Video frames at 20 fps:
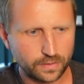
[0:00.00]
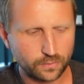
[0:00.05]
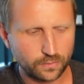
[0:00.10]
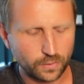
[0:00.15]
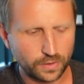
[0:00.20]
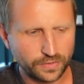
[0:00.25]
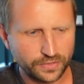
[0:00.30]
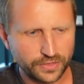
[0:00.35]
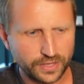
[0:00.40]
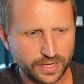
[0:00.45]

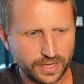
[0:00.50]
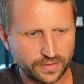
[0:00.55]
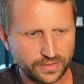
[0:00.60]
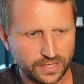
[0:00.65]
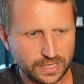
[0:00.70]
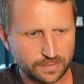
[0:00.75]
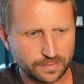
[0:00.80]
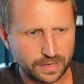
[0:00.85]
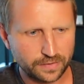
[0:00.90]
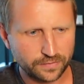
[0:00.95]
one thing I
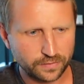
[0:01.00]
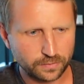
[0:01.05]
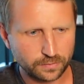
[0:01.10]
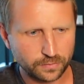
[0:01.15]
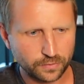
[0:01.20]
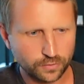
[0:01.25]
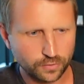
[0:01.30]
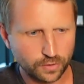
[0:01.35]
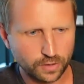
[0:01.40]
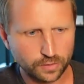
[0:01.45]
think about
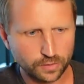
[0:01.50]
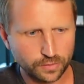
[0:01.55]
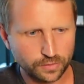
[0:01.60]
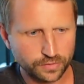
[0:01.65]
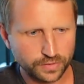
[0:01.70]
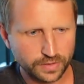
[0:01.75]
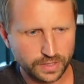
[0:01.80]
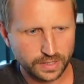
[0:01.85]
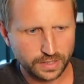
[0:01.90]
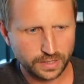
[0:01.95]
from
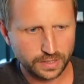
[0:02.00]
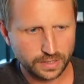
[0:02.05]
growth